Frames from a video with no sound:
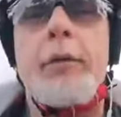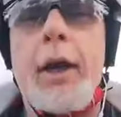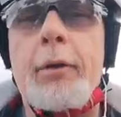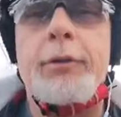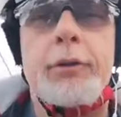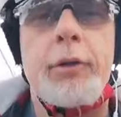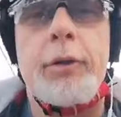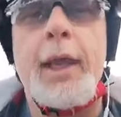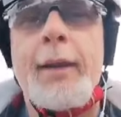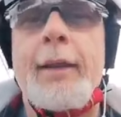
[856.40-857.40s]
of ours to do
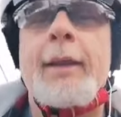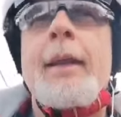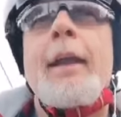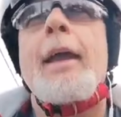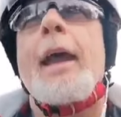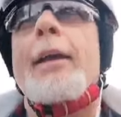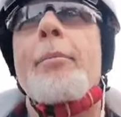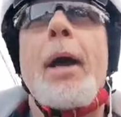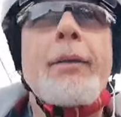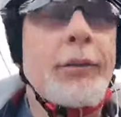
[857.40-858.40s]
that, and it
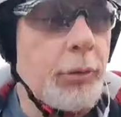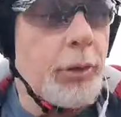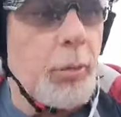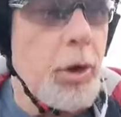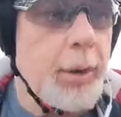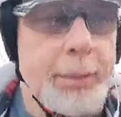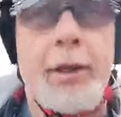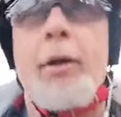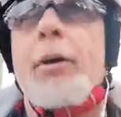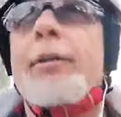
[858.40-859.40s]
may still not work
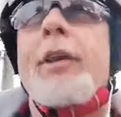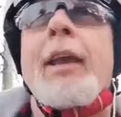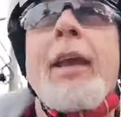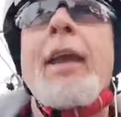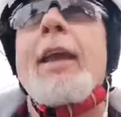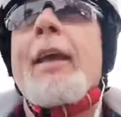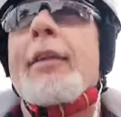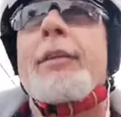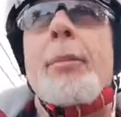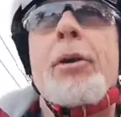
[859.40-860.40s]
because
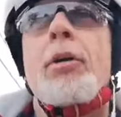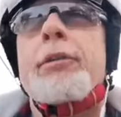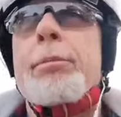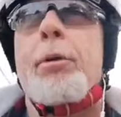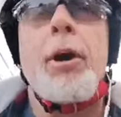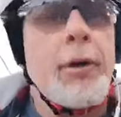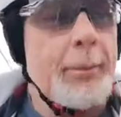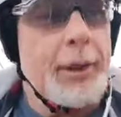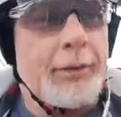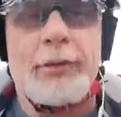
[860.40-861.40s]
the subconscious
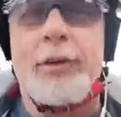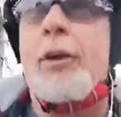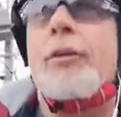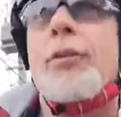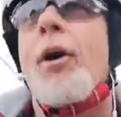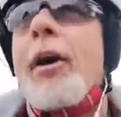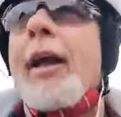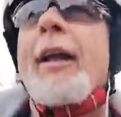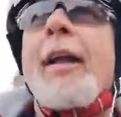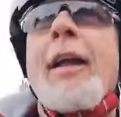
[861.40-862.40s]
programming is so strong
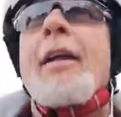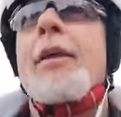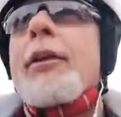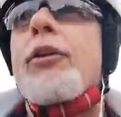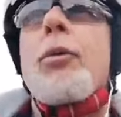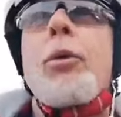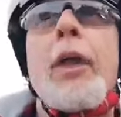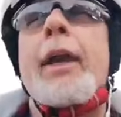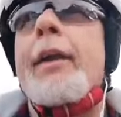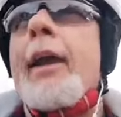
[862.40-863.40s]
that you will
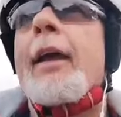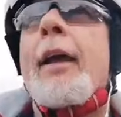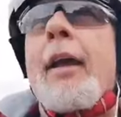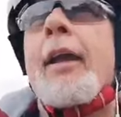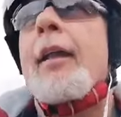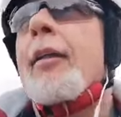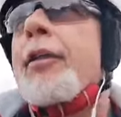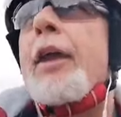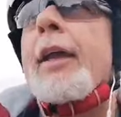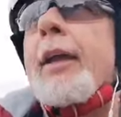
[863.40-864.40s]
then
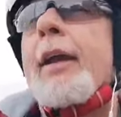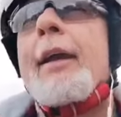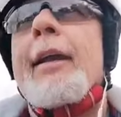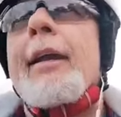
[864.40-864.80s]
think